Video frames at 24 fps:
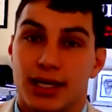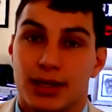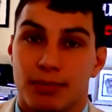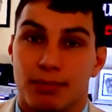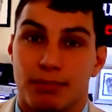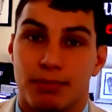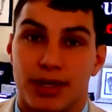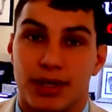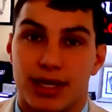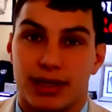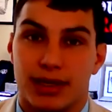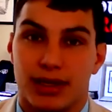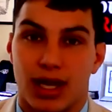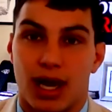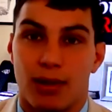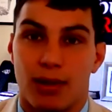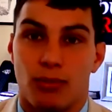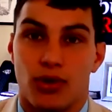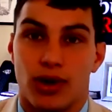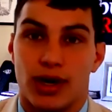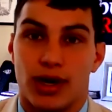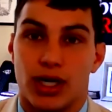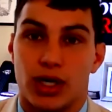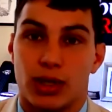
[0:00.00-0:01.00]
be a lot
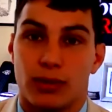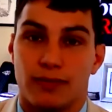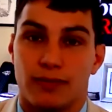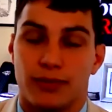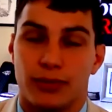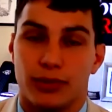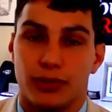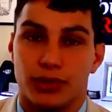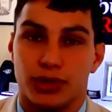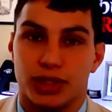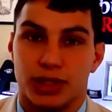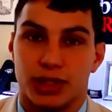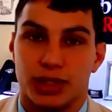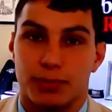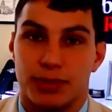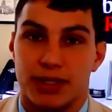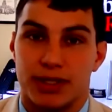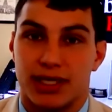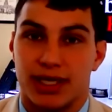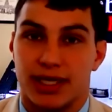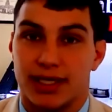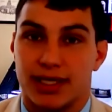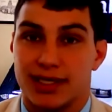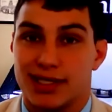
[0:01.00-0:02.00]
more helpful just
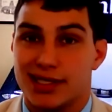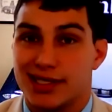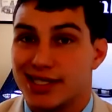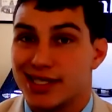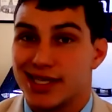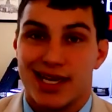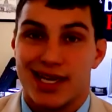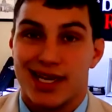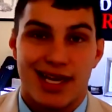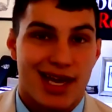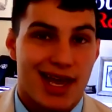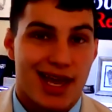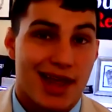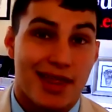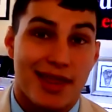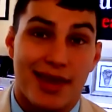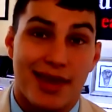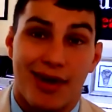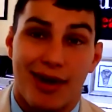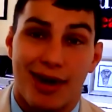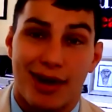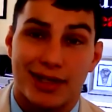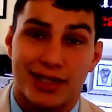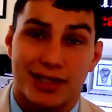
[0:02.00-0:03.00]
because the
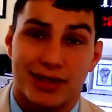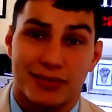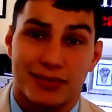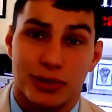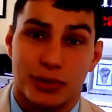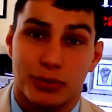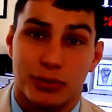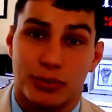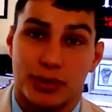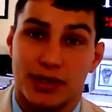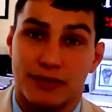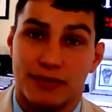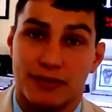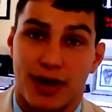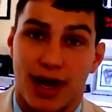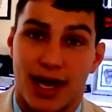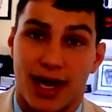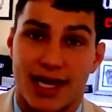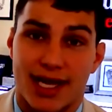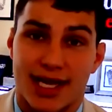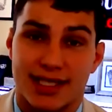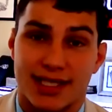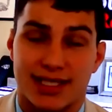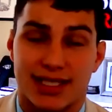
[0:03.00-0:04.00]
odds of you
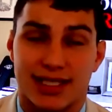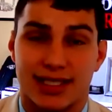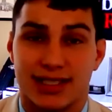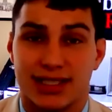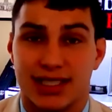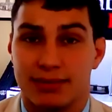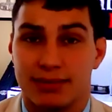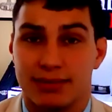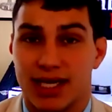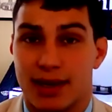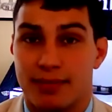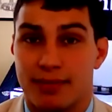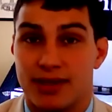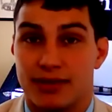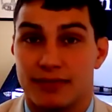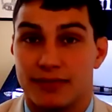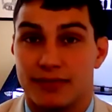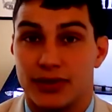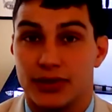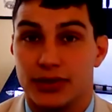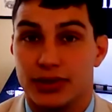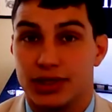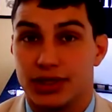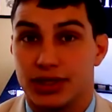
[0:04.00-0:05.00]
refinancing sometime in the
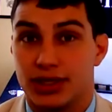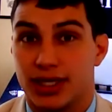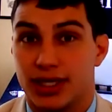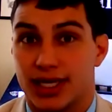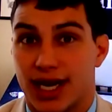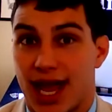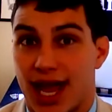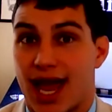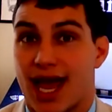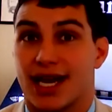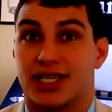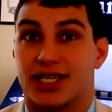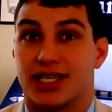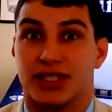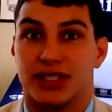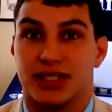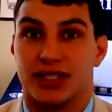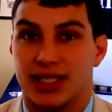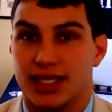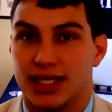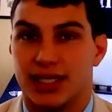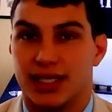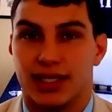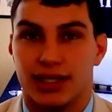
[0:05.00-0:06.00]
future and actually
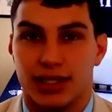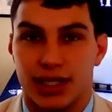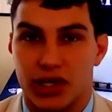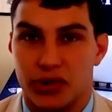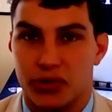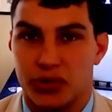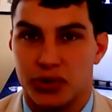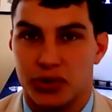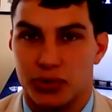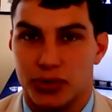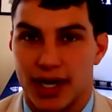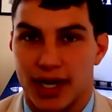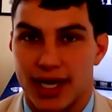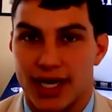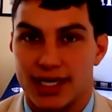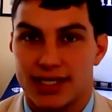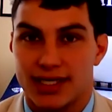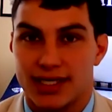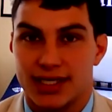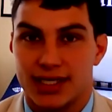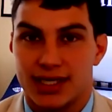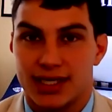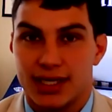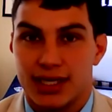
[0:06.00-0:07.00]
getting a lower rate
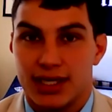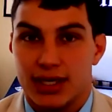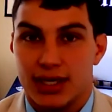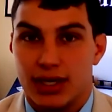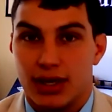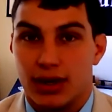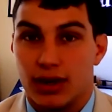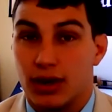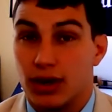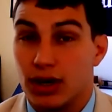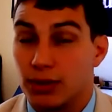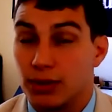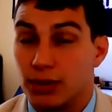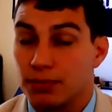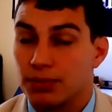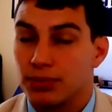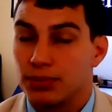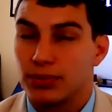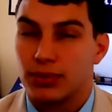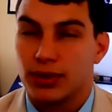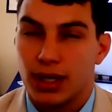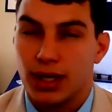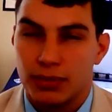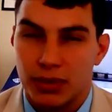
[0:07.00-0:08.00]
are
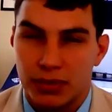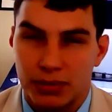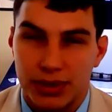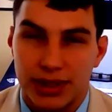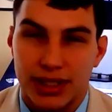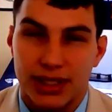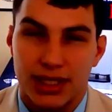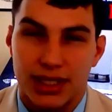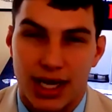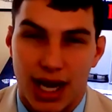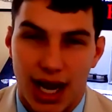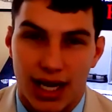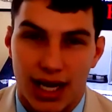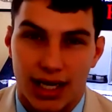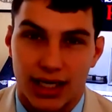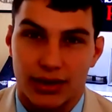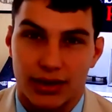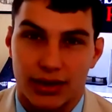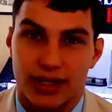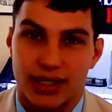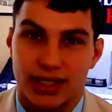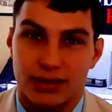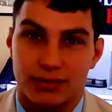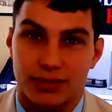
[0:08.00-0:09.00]
probably not
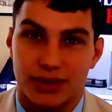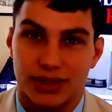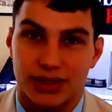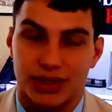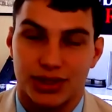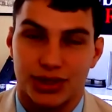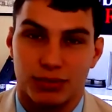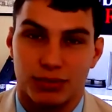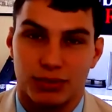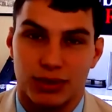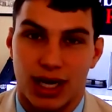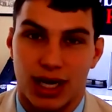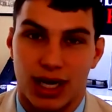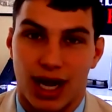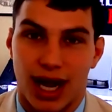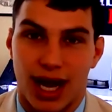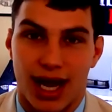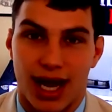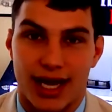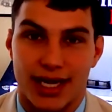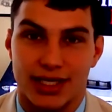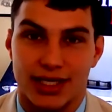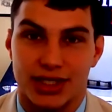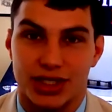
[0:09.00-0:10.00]
going to be super
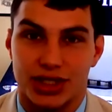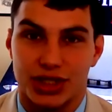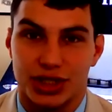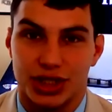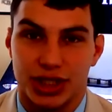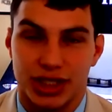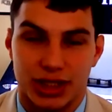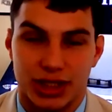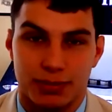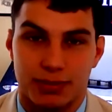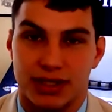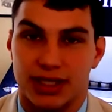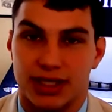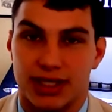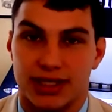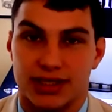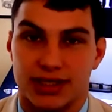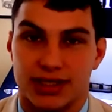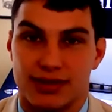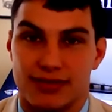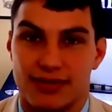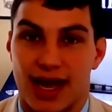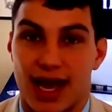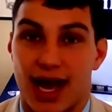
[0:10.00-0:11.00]
high just because
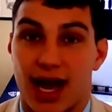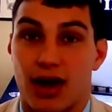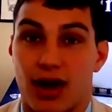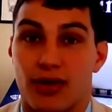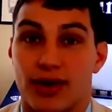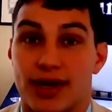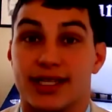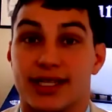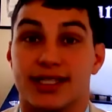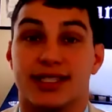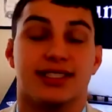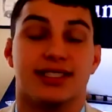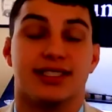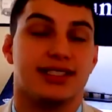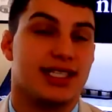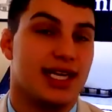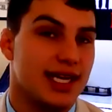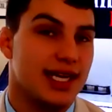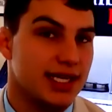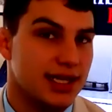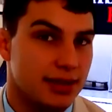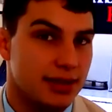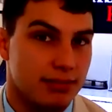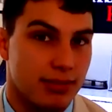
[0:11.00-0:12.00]
of how
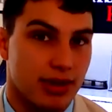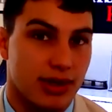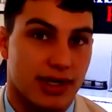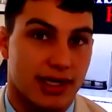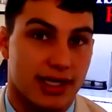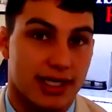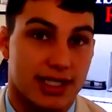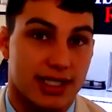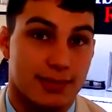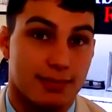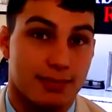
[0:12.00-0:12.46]
insane the market's